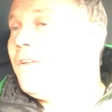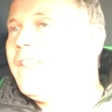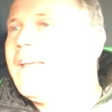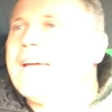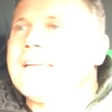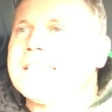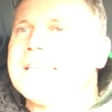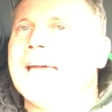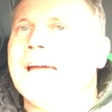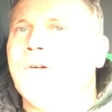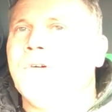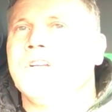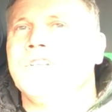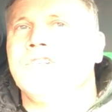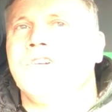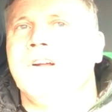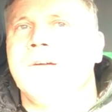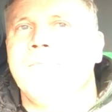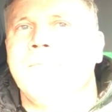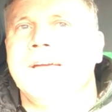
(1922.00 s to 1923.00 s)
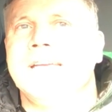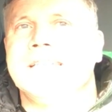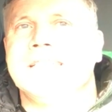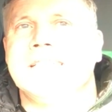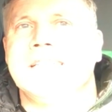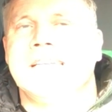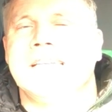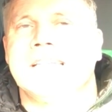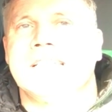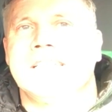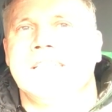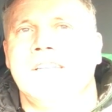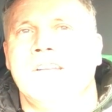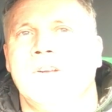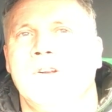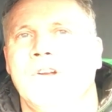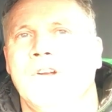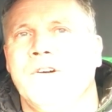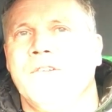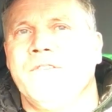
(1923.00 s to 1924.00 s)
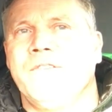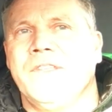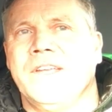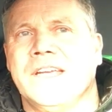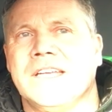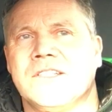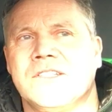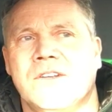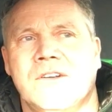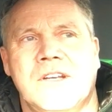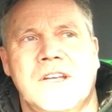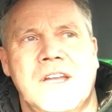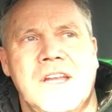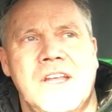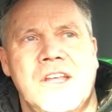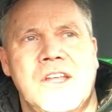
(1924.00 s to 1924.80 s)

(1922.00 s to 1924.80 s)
and that's how I try and base things. You know, a lot of things on,